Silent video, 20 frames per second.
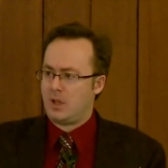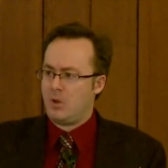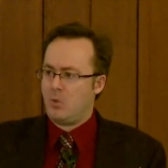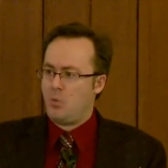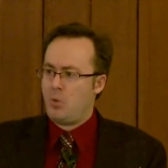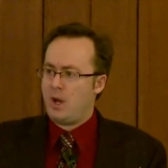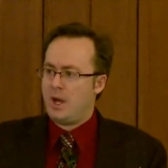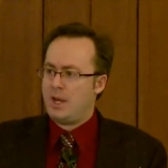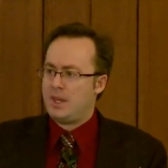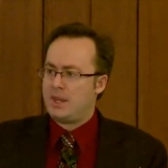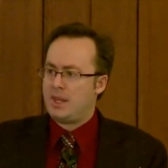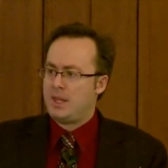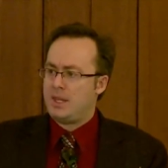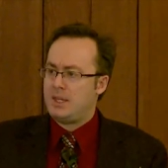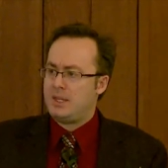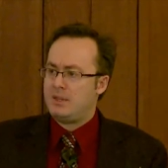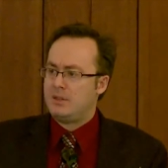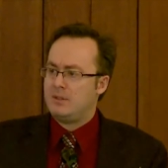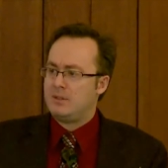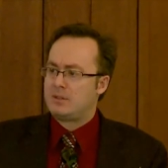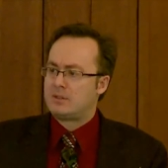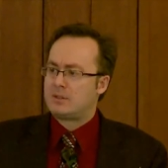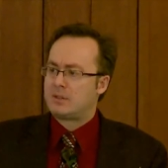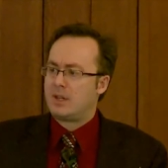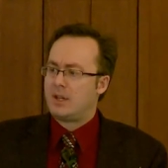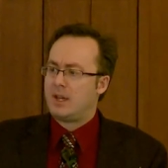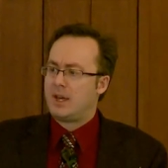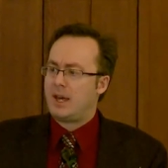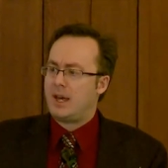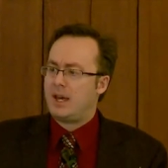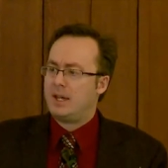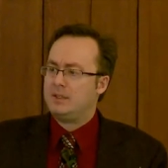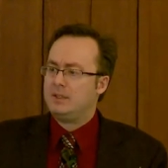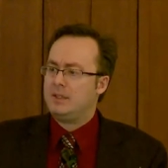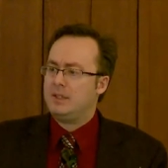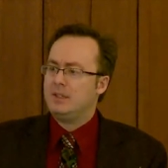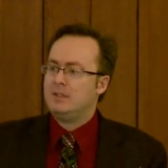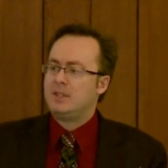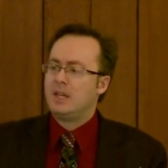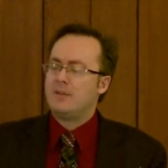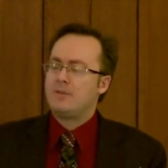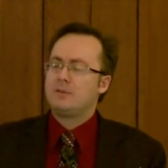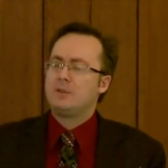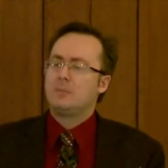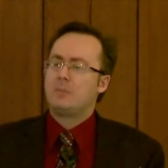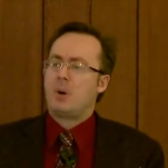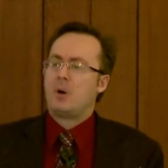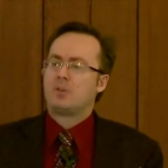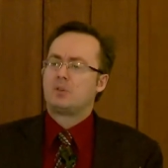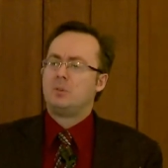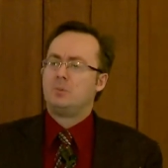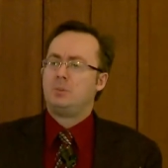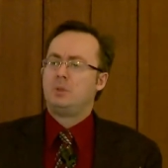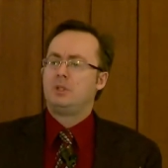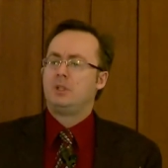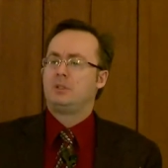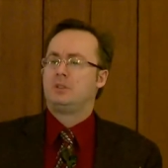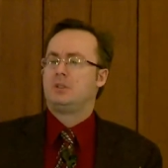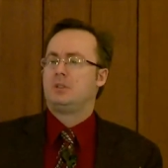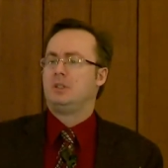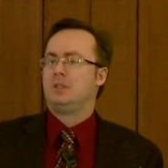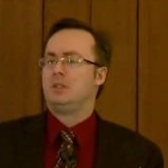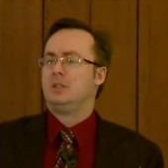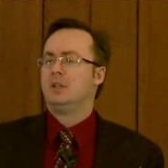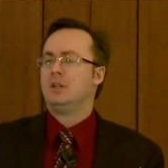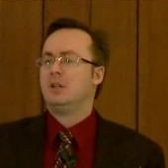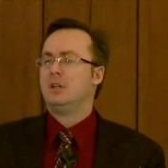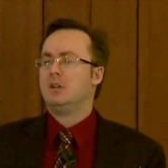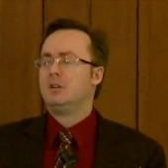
where there is an indefinite possibility